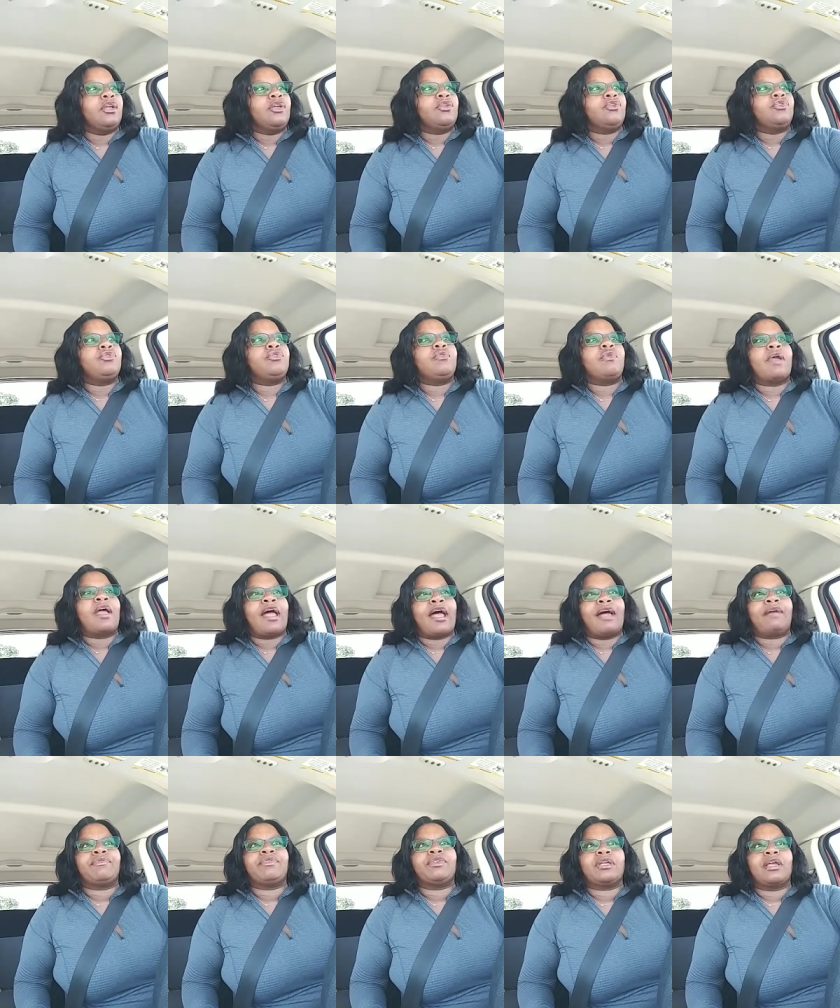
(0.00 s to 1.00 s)
you
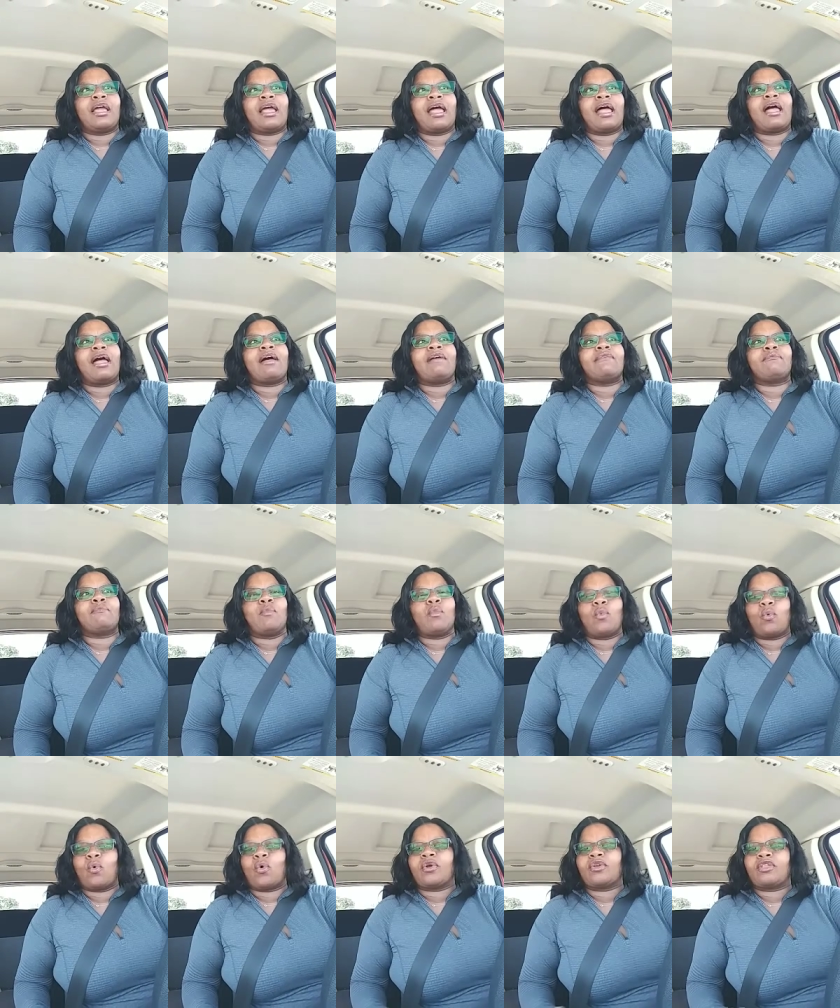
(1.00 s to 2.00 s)
have to have
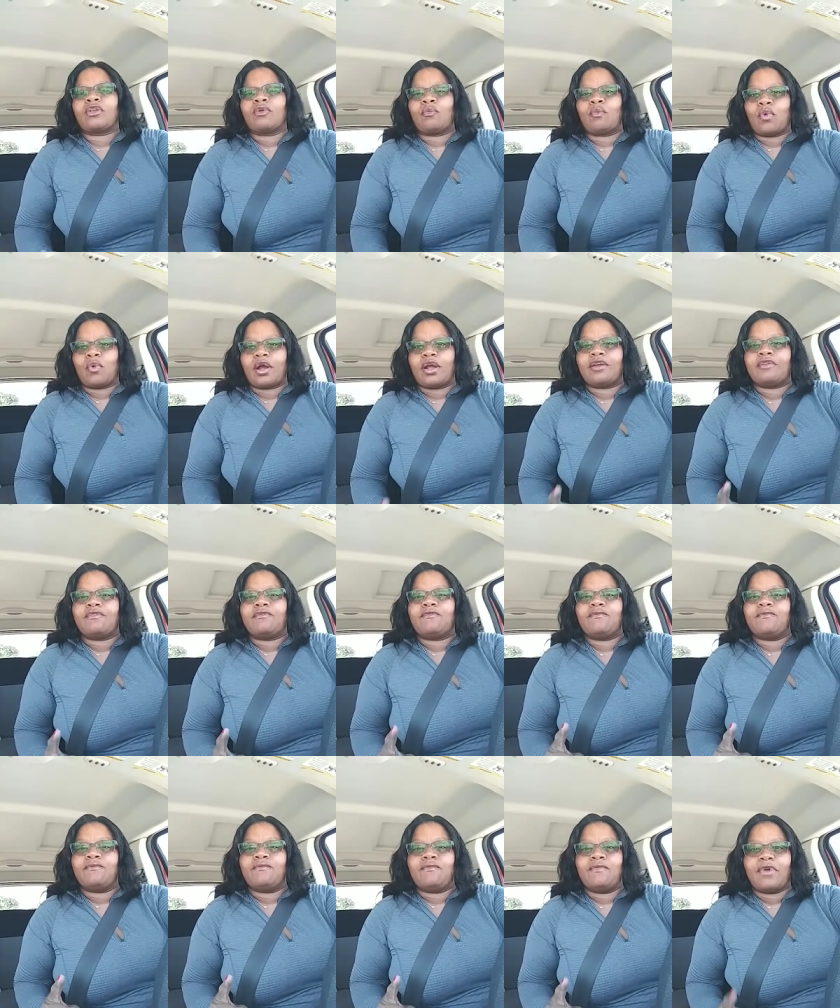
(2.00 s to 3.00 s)
more than one
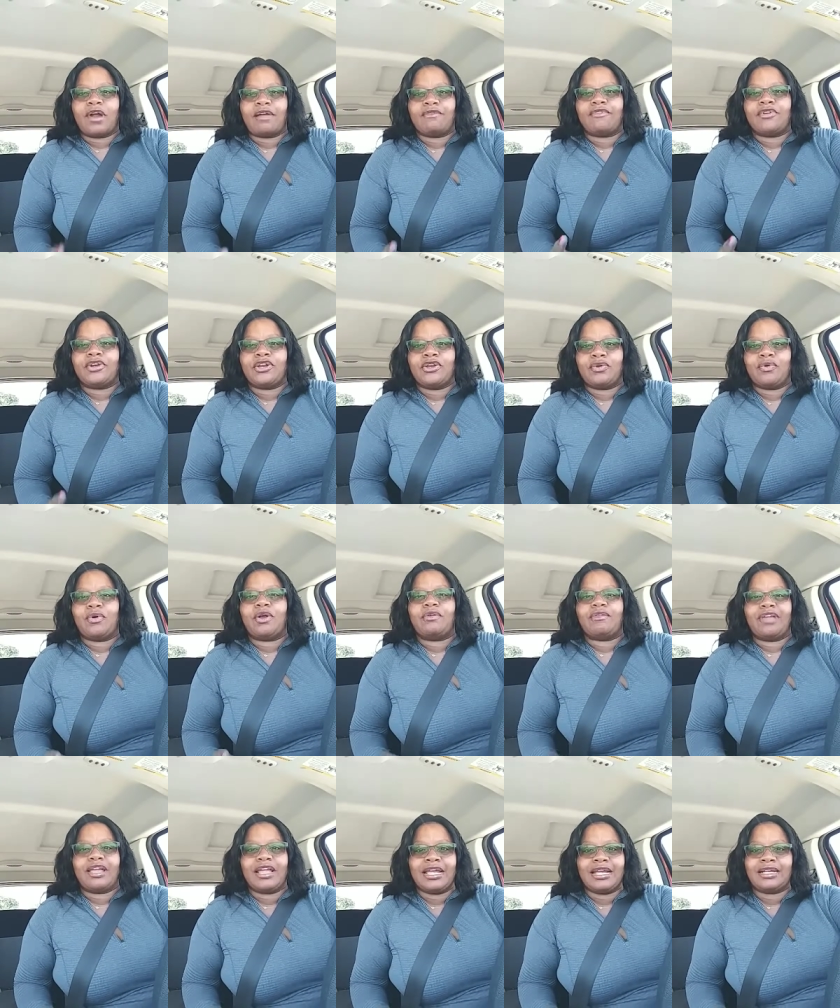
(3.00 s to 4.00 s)
revenue of
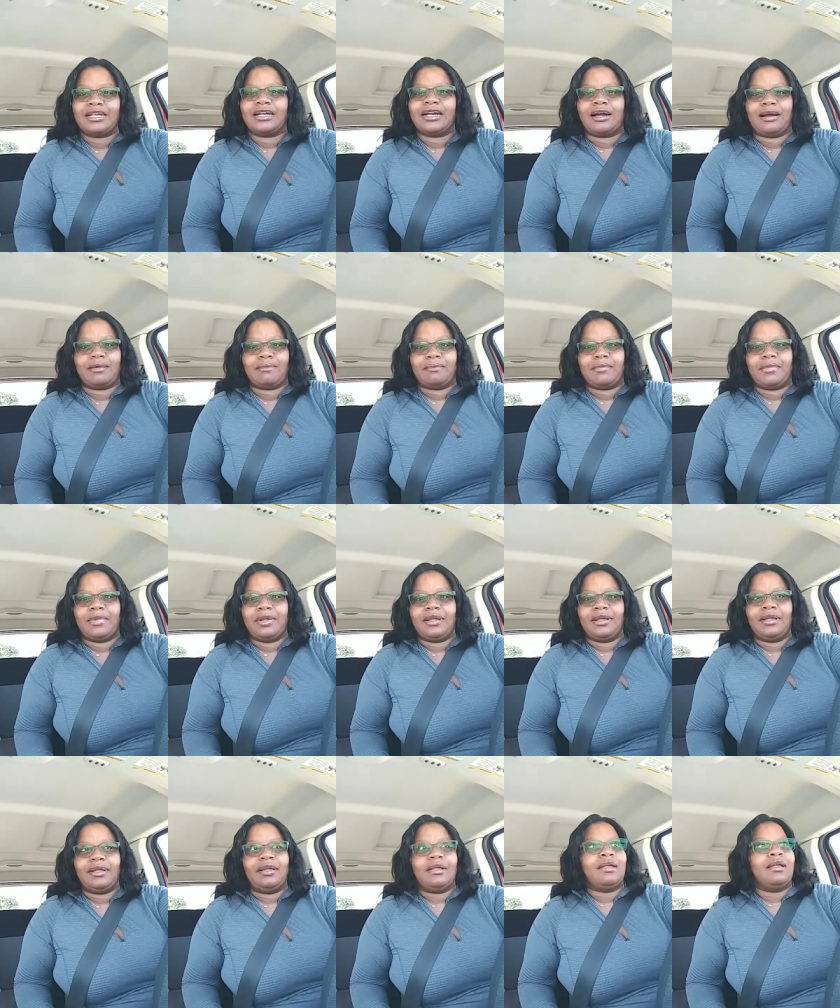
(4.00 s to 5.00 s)
income.
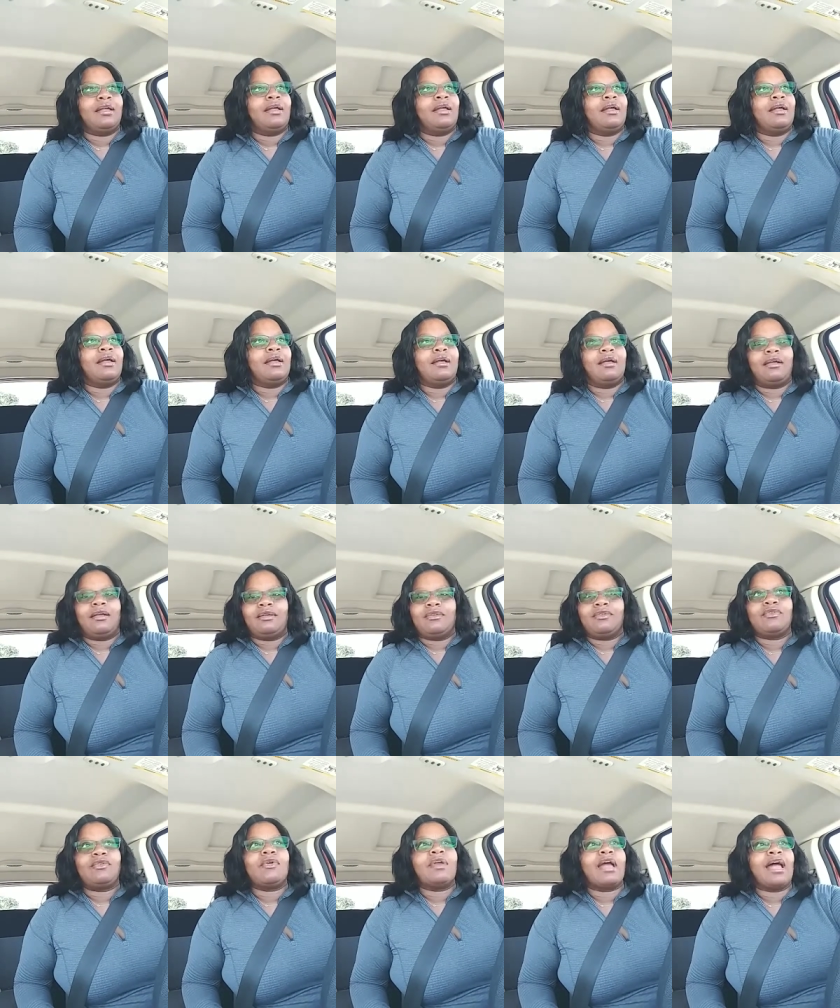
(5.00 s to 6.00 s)

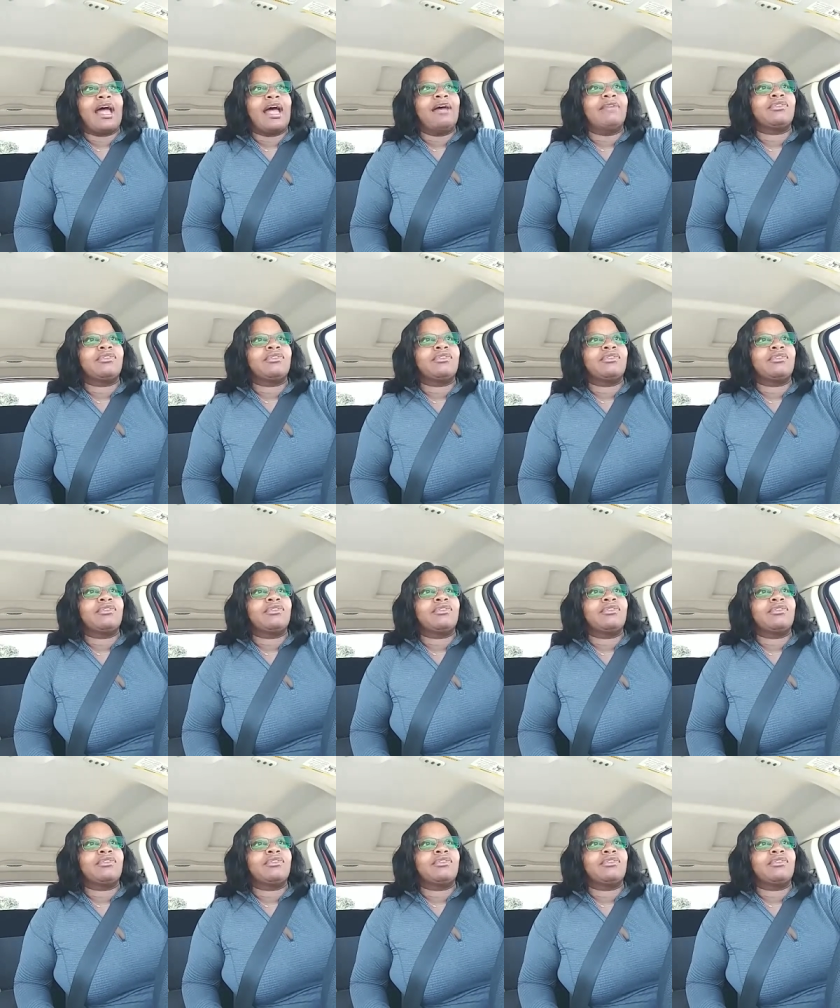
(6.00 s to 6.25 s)
You have